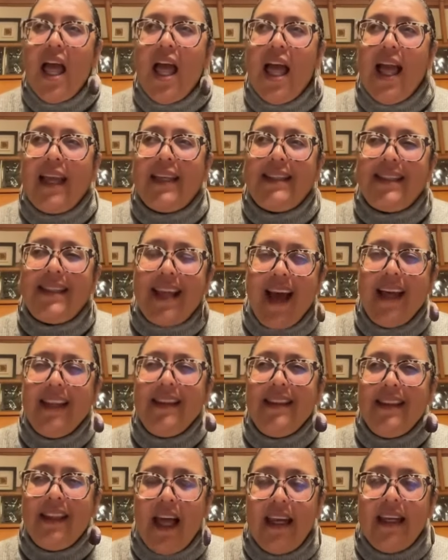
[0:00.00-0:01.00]
it's
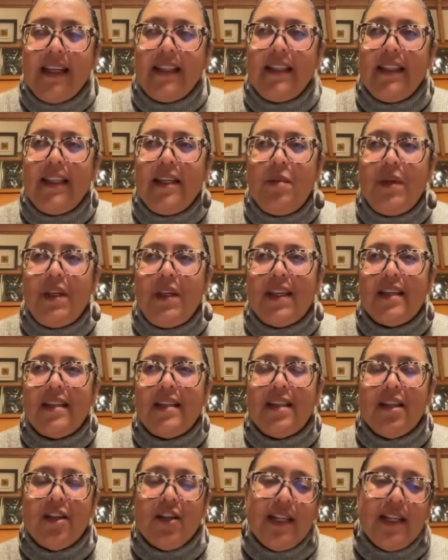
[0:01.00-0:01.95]
unlikely because there